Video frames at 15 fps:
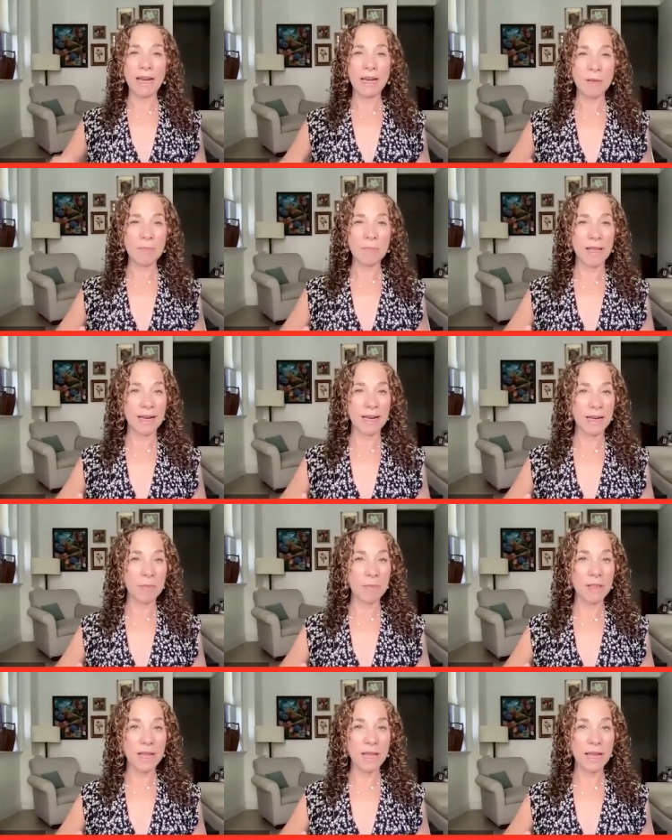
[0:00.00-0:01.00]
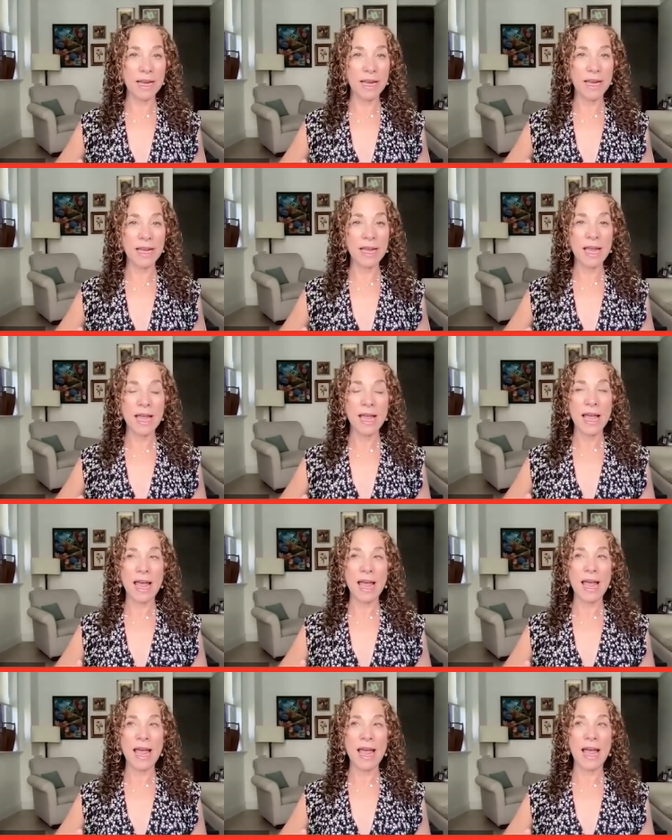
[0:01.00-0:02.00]
planning planning planning
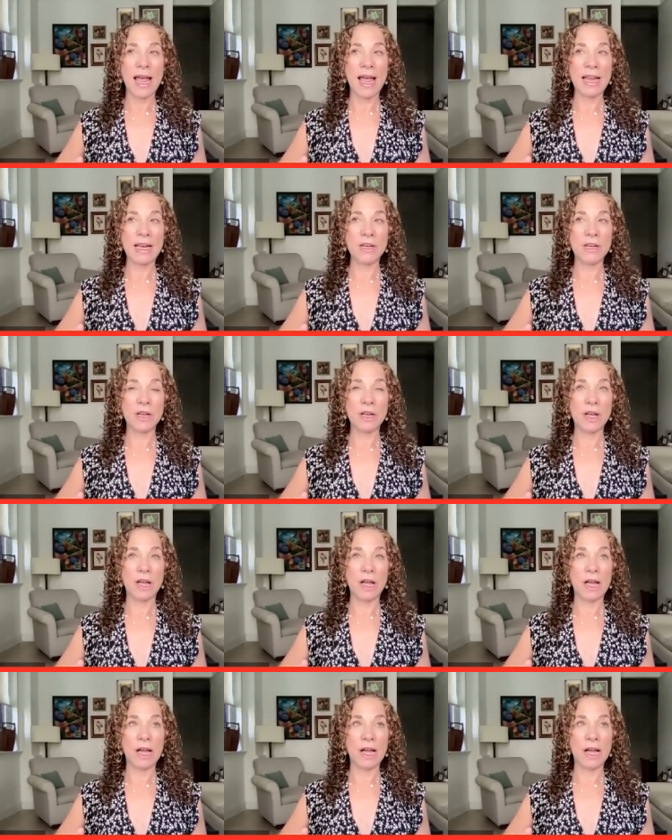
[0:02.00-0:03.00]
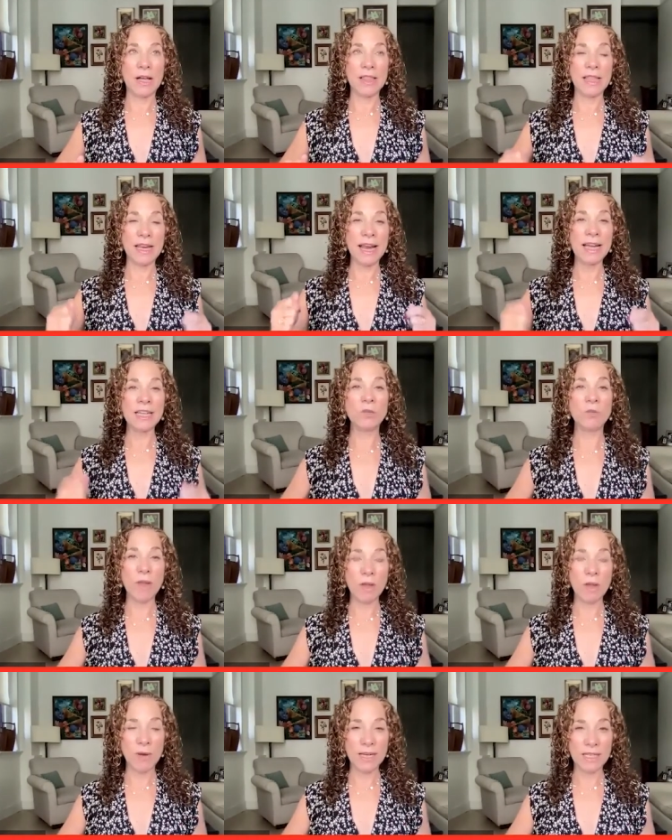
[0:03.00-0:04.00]
and uh, the next
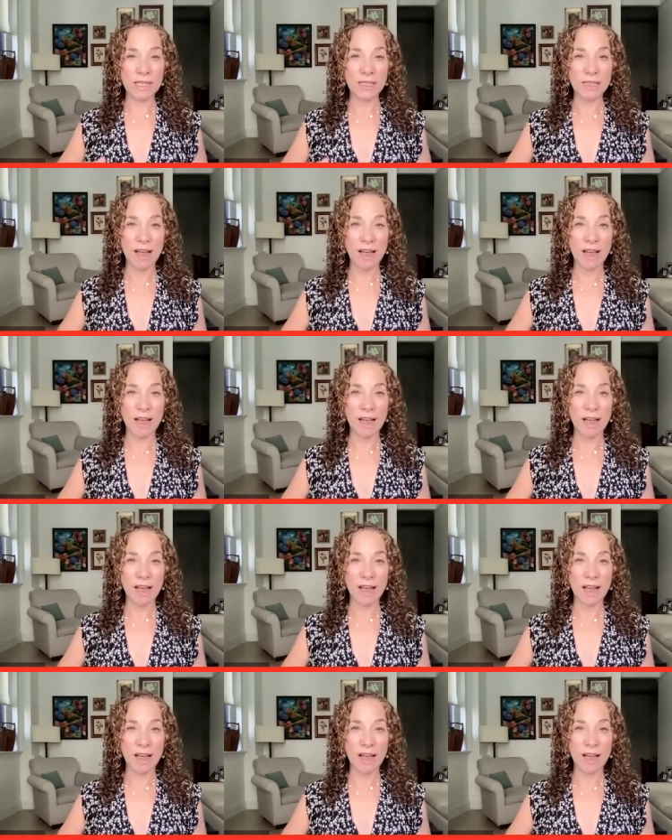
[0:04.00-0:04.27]
week we